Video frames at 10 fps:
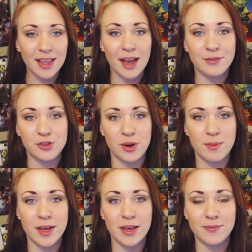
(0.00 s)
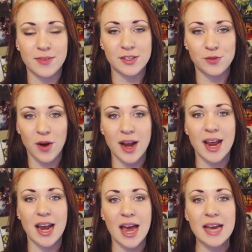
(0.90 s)
be live streaming this
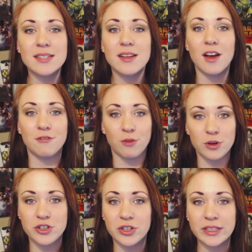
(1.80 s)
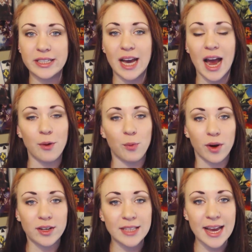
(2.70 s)
Friday night. Unfortunately, I
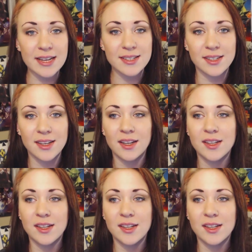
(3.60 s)
work late.